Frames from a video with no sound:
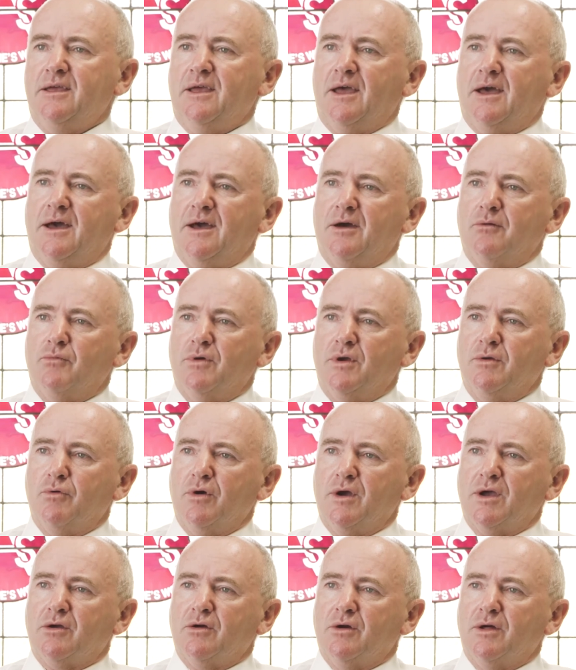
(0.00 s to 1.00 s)
Uh, we
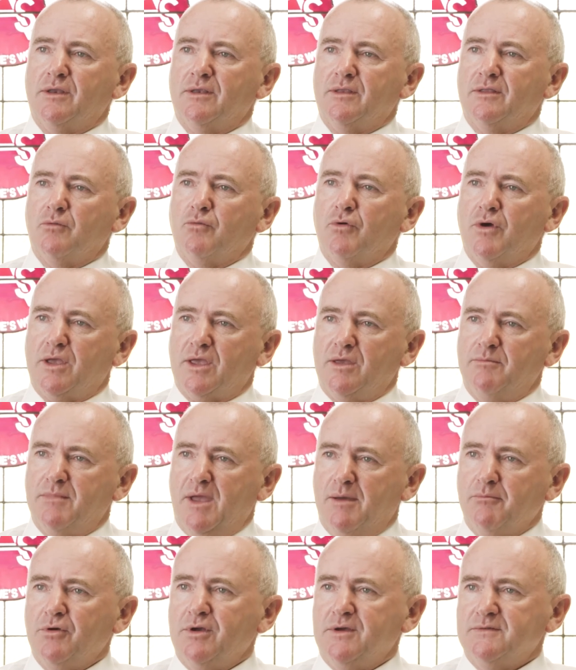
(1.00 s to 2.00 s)
work on the working
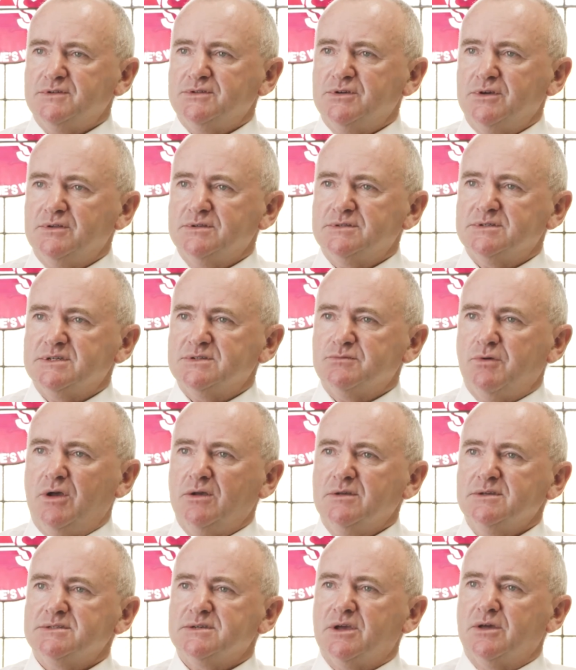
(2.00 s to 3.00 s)
memory of students as
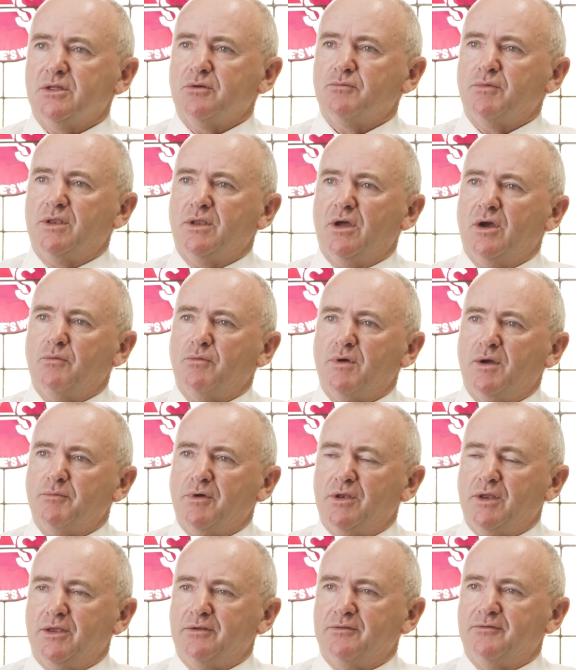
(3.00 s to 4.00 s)
well, so that we know when
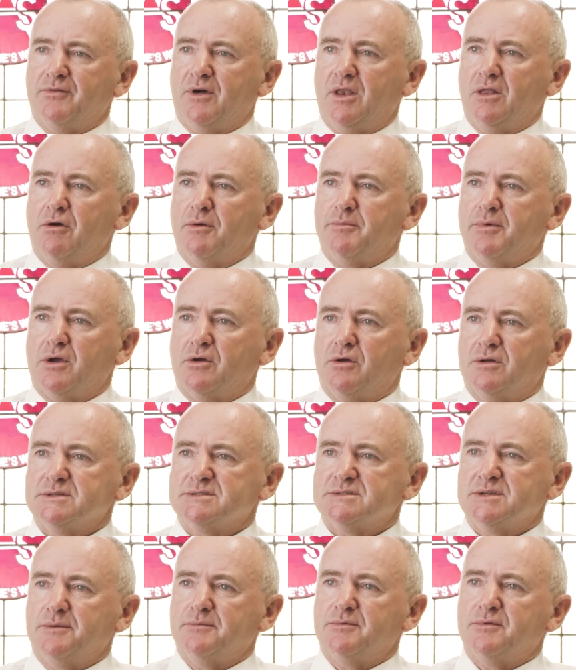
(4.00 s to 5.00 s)
we need to follow up a
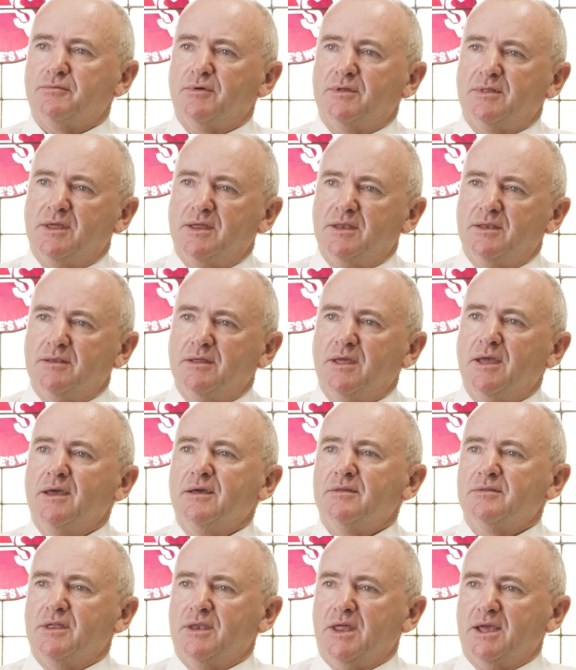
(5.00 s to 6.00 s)
concept within
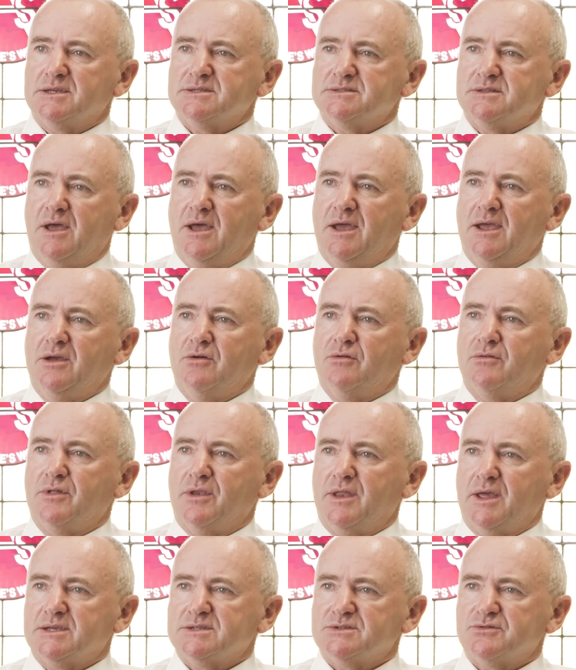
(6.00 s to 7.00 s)
the next day, or the
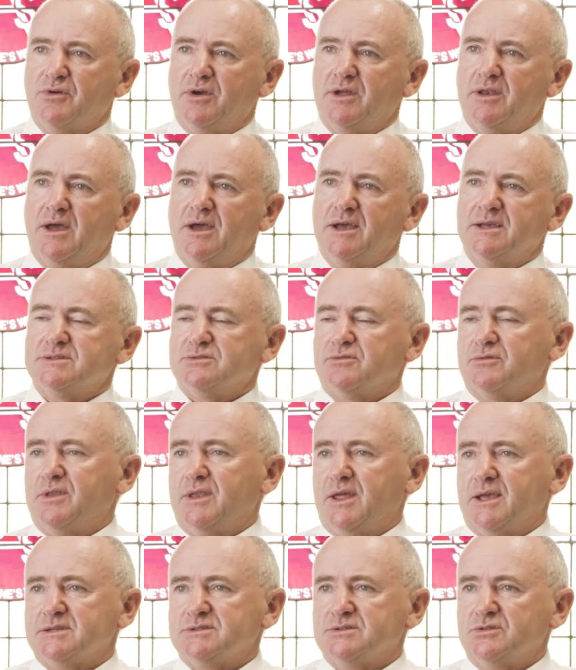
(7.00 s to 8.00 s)
next three days, or the
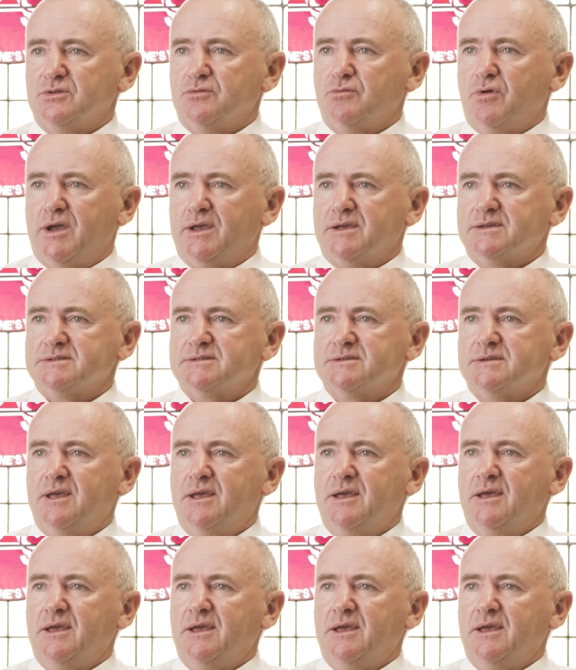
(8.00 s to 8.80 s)
next two weeks.